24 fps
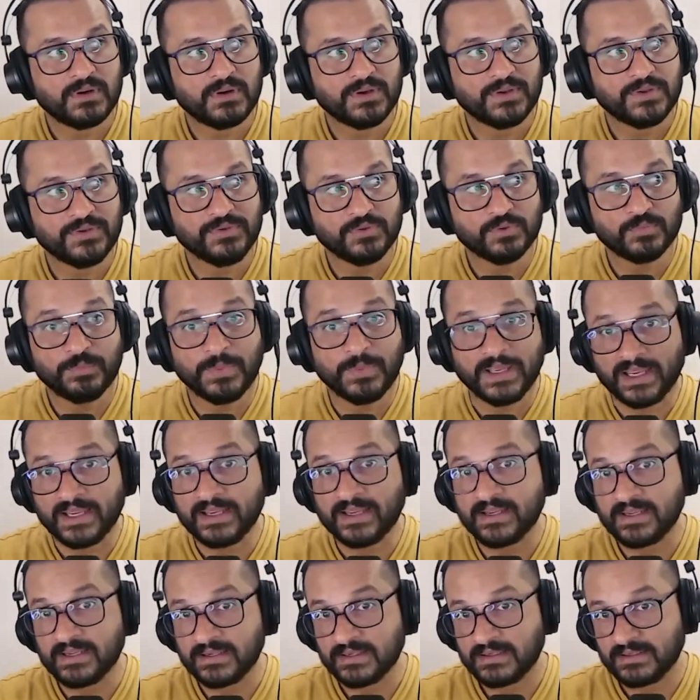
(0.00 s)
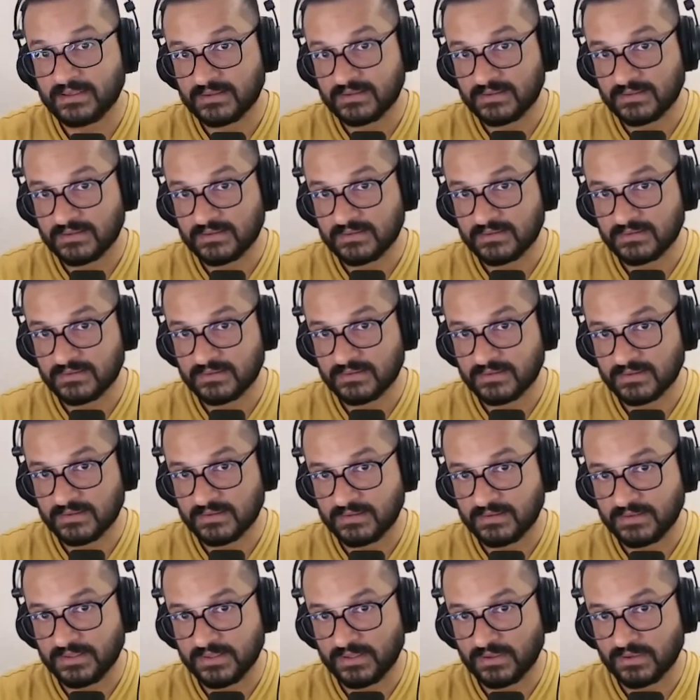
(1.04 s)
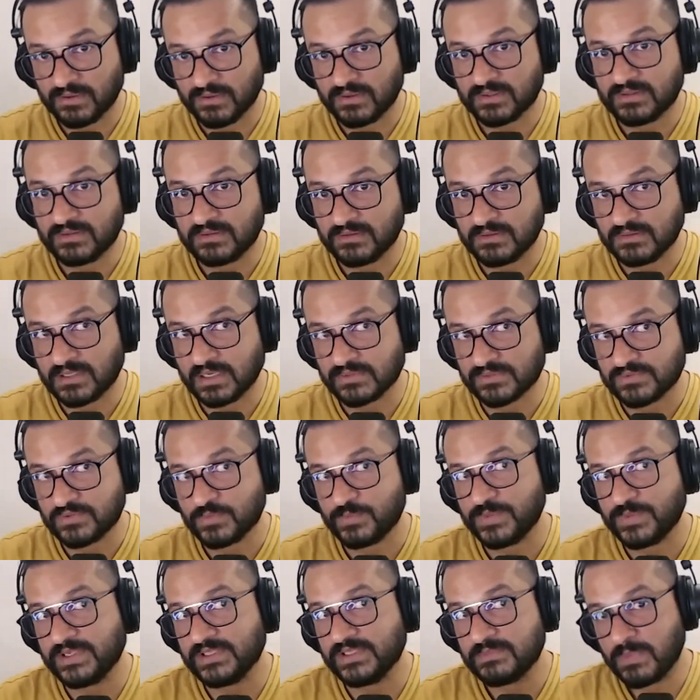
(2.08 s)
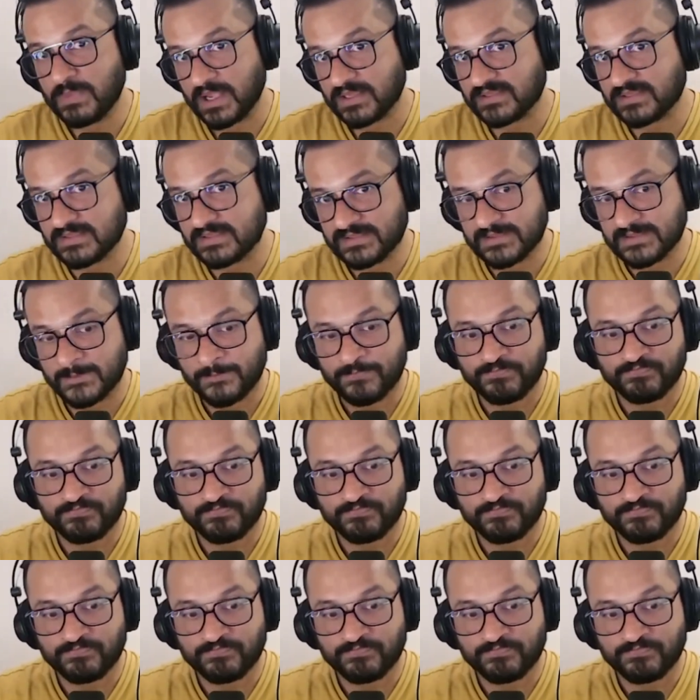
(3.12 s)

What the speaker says: You pay, 1,000 rupees plus